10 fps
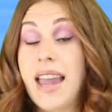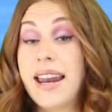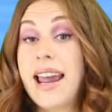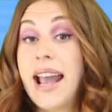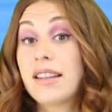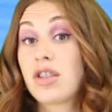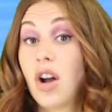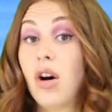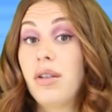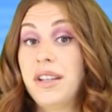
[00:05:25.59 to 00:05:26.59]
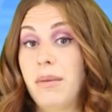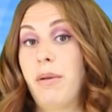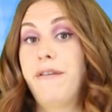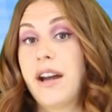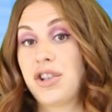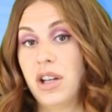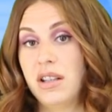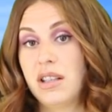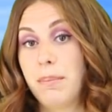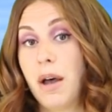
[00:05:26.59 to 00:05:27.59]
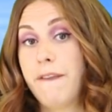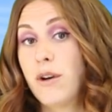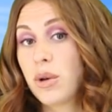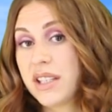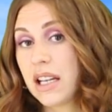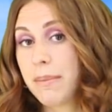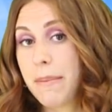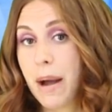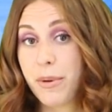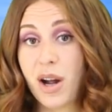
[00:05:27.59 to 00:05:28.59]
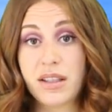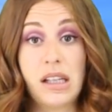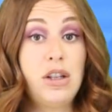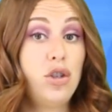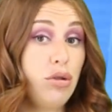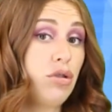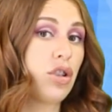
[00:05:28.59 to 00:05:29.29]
They enhanced all the imperfections, but photos taken by paparazzi do